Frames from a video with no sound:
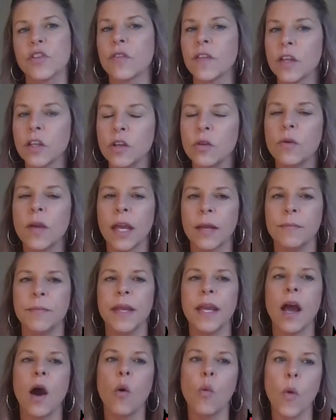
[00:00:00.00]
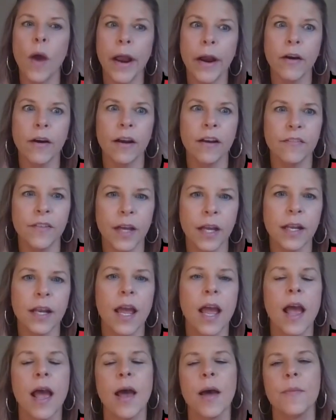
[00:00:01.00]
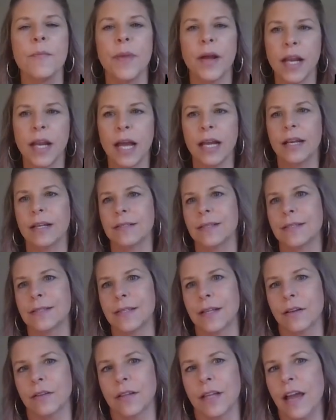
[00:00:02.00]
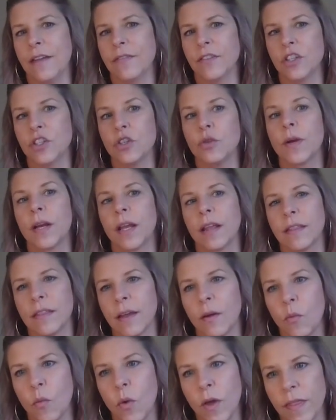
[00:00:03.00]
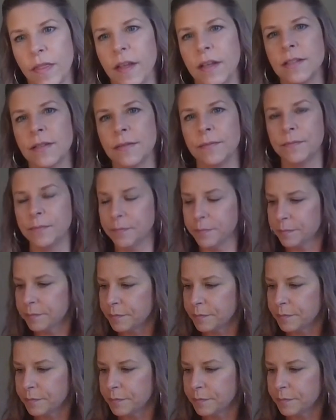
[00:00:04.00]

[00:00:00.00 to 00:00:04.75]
so that you can be aware of it, but not necessarily have to do anything with it.